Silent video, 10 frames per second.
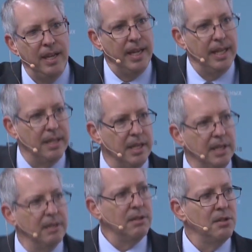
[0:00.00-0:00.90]
It did a
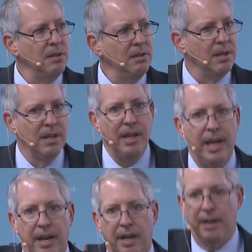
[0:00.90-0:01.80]
year or two,
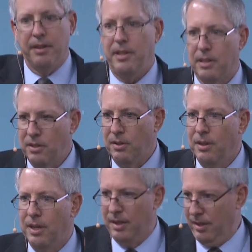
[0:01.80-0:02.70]
and another year or two,
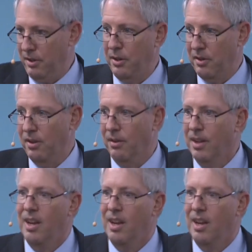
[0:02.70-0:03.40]
another year or two.